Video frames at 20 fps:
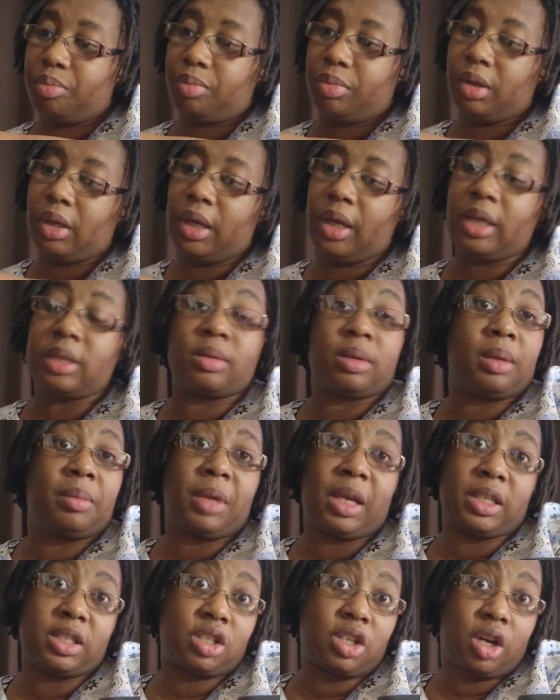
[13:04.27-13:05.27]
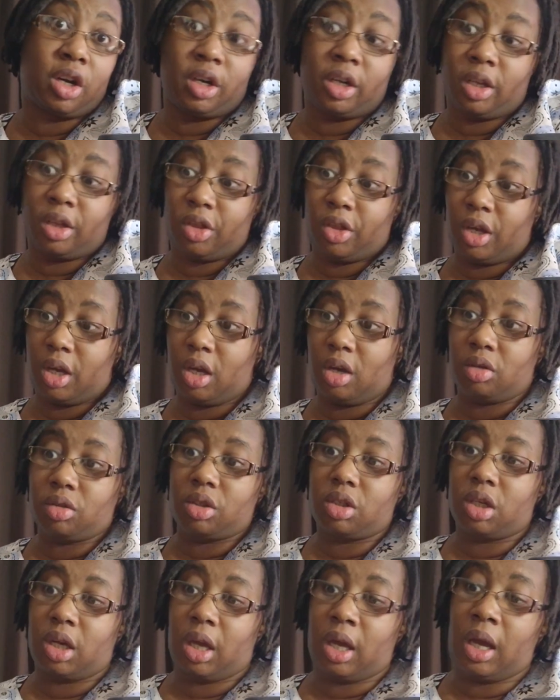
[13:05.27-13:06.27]
plants, so I'm not starting anything else
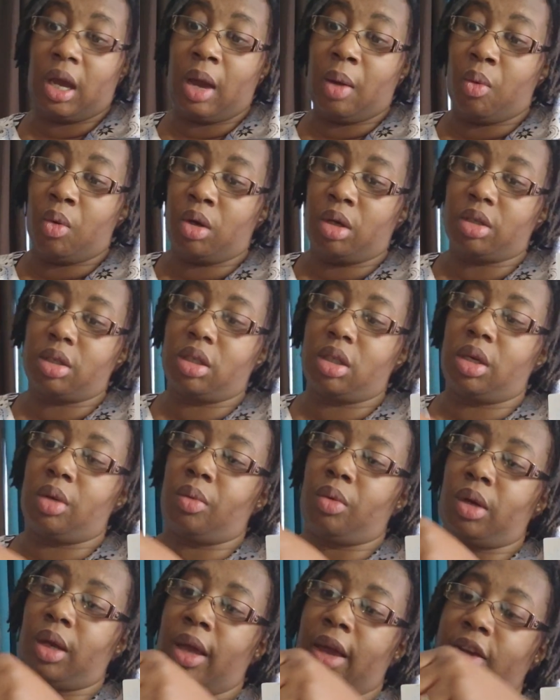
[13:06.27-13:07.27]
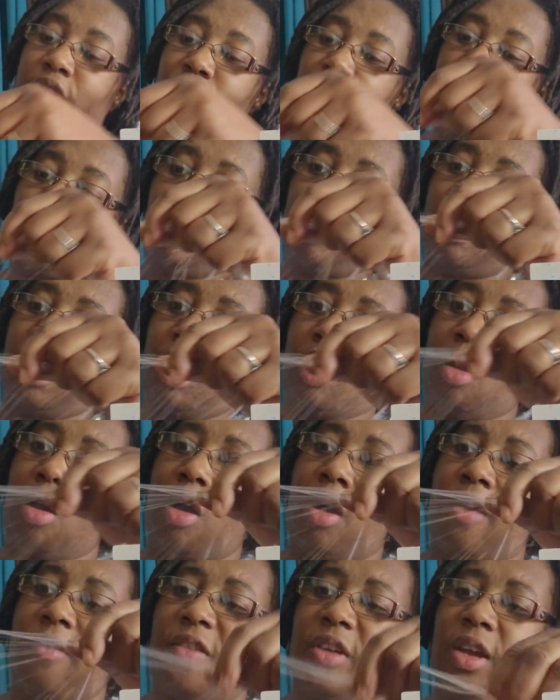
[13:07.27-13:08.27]
today. I want to sit, relax, drink my
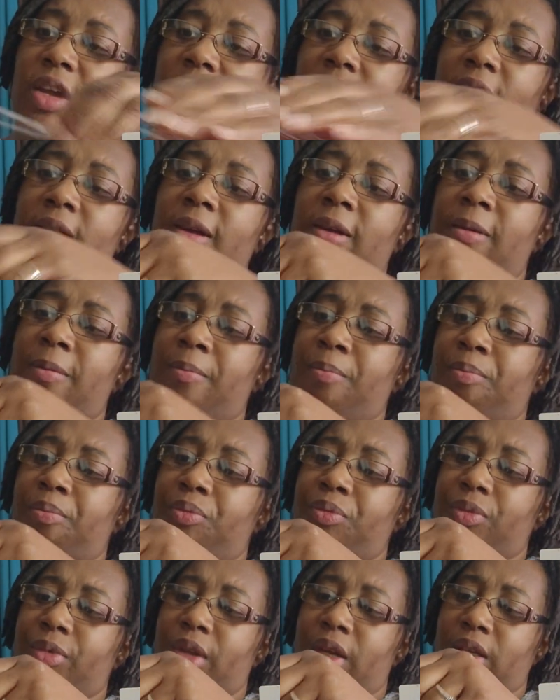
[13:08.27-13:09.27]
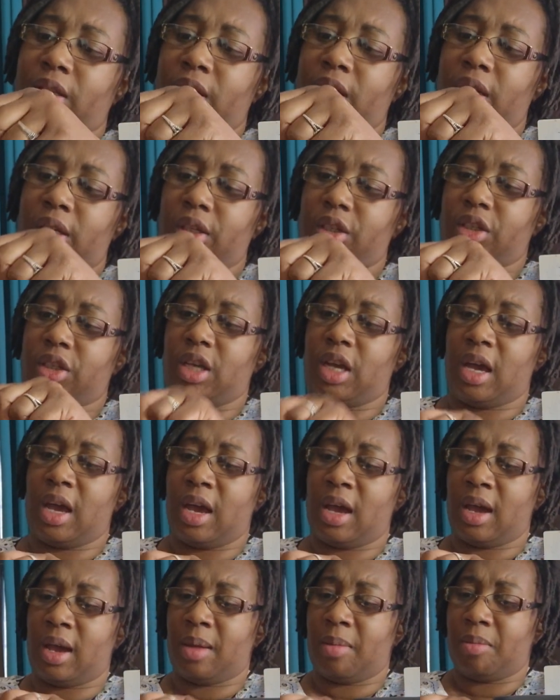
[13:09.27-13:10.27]
coffee until it's
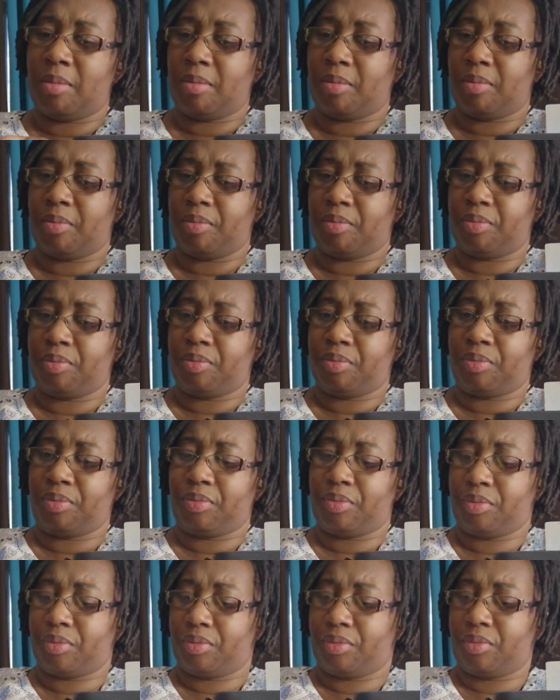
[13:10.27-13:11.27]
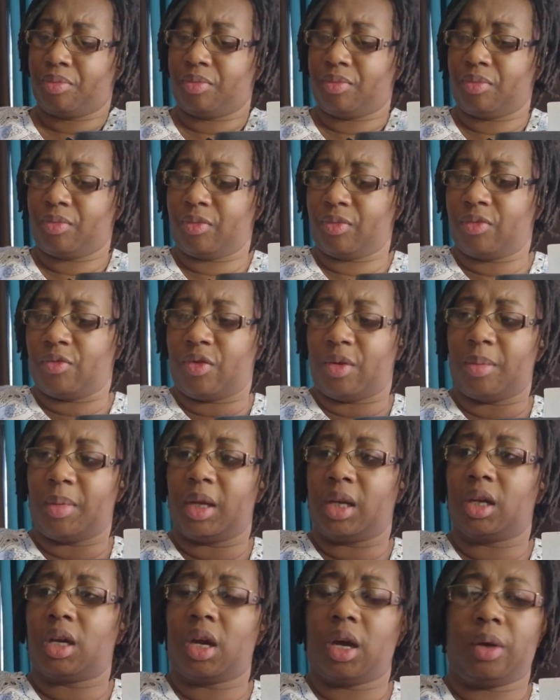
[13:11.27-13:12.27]
time for
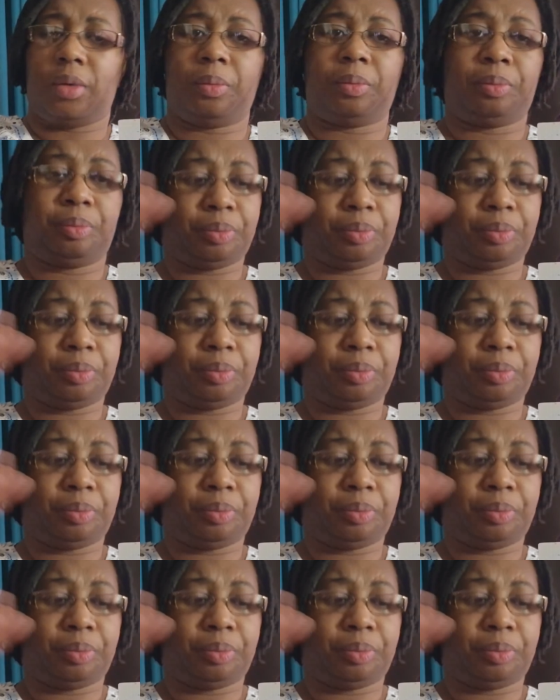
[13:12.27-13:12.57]
me to go.